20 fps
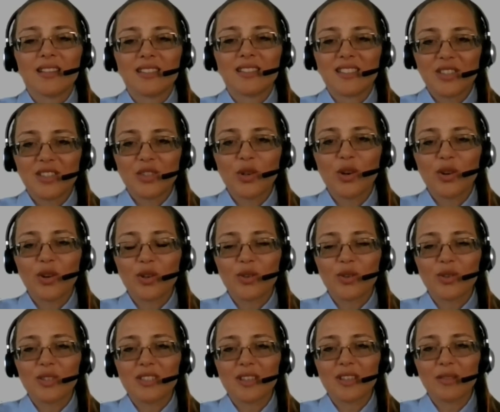stock
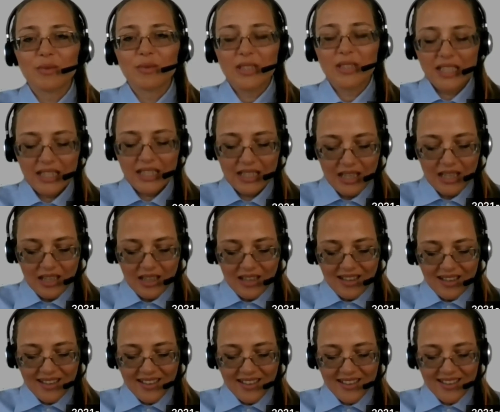or something.
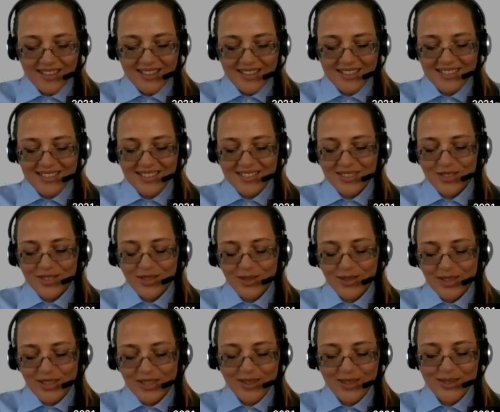Uh, do
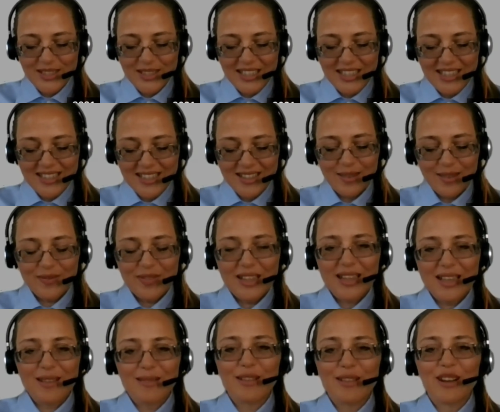you can you say
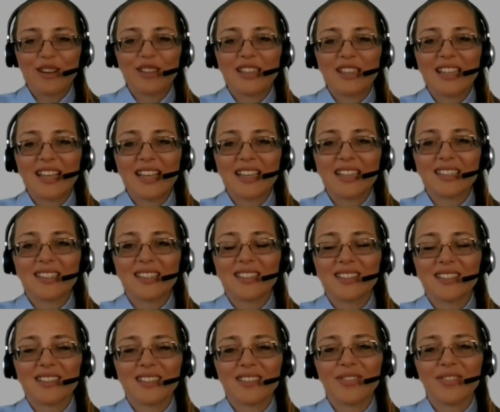something about that
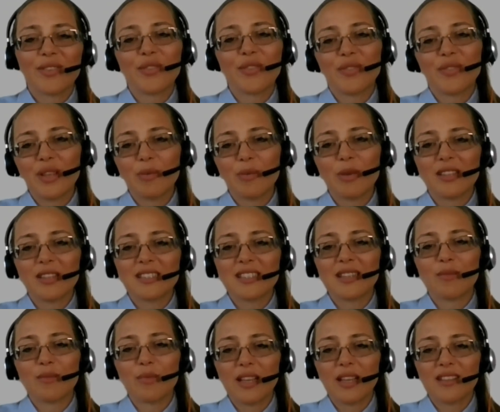for females
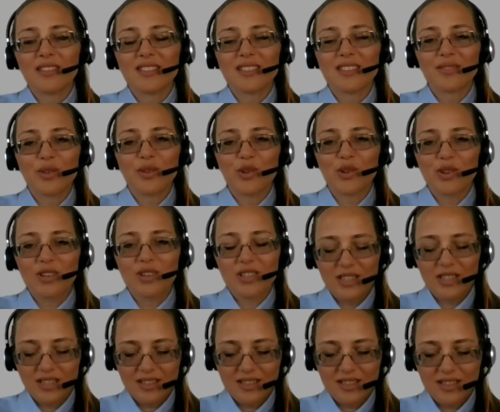and males, of
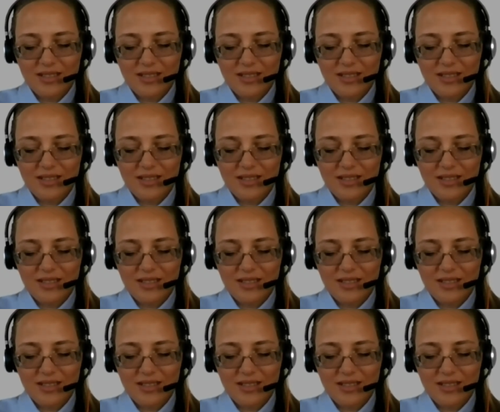course?